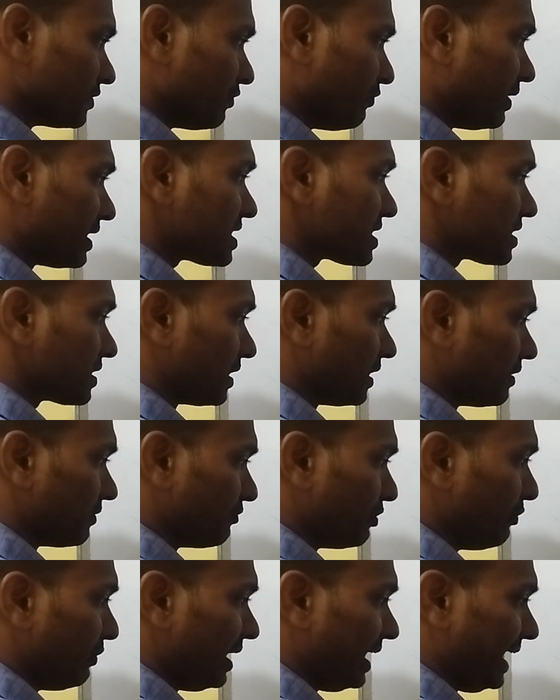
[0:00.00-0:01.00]
first
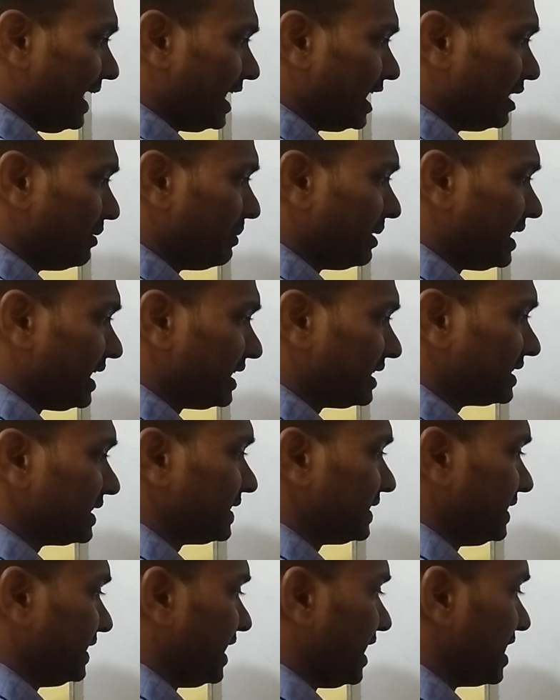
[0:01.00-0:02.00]
we will eliminate
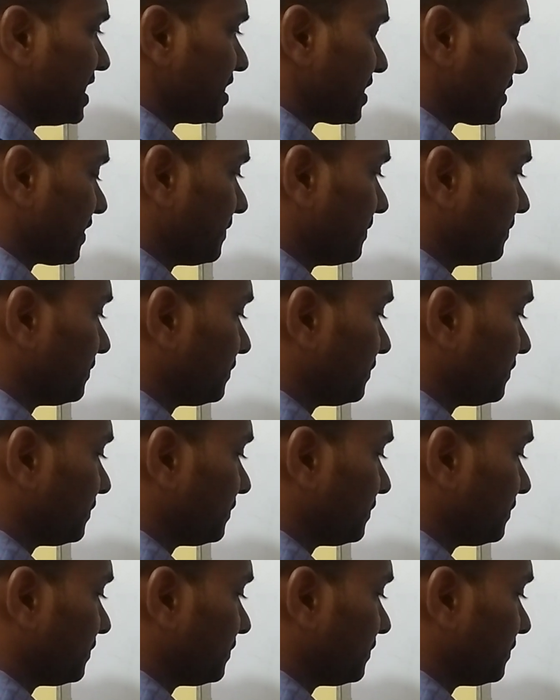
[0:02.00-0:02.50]
this 8.